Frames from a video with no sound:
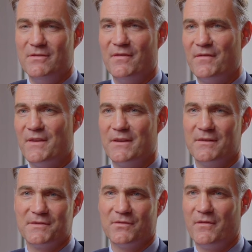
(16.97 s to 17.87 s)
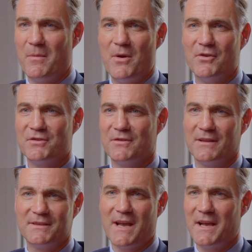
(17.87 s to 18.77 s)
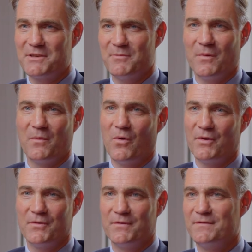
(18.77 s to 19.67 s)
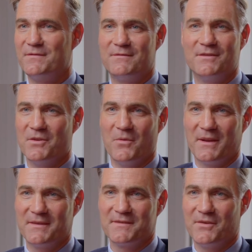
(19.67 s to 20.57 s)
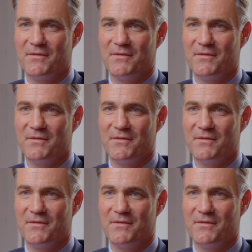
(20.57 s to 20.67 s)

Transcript: feel a sort of emotional attachment with what you're doing, so